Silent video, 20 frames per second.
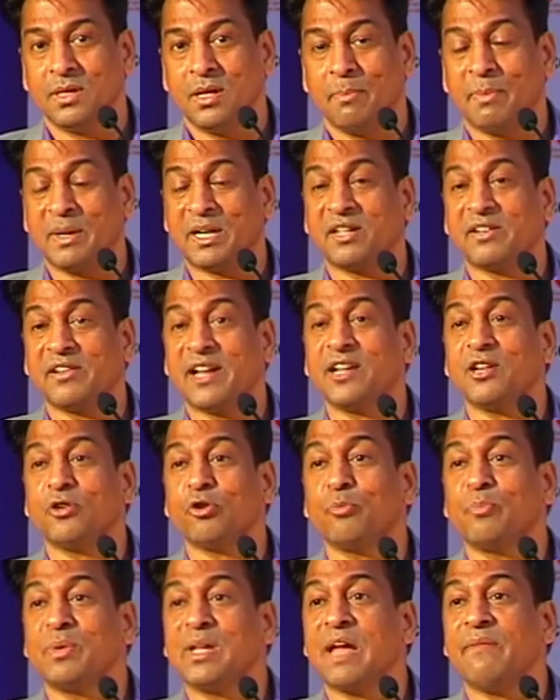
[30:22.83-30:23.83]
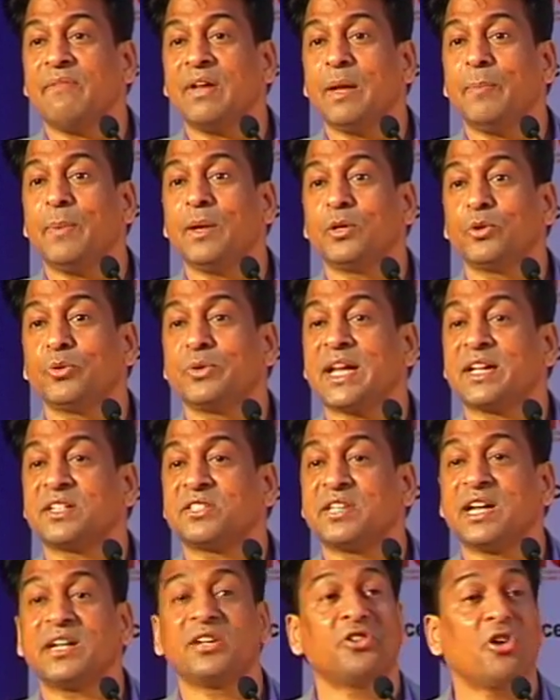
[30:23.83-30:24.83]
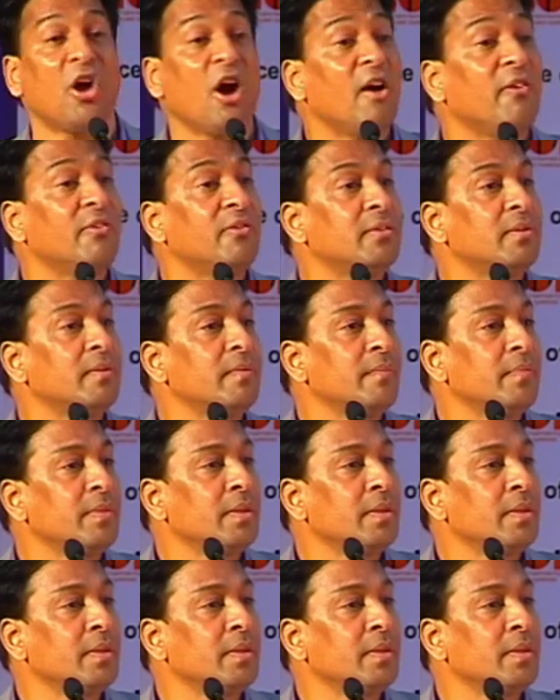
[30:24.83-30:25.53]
But credit would be available to the extent of